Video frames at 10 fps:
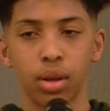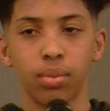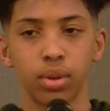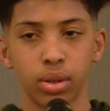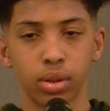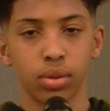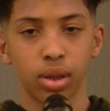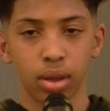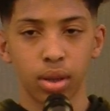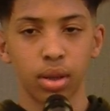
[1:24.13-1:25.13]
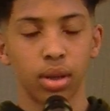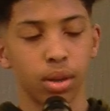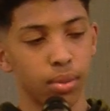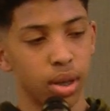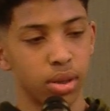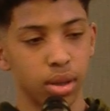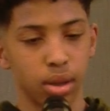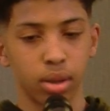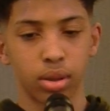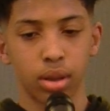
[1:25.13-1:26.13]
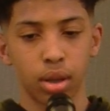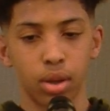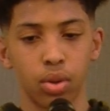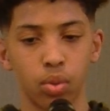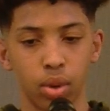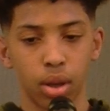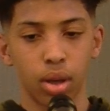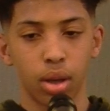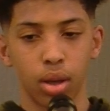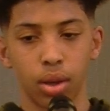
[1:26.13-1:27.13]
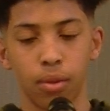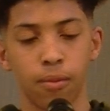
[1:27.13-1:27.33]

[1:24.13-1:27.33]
Please don't take my sunshine away.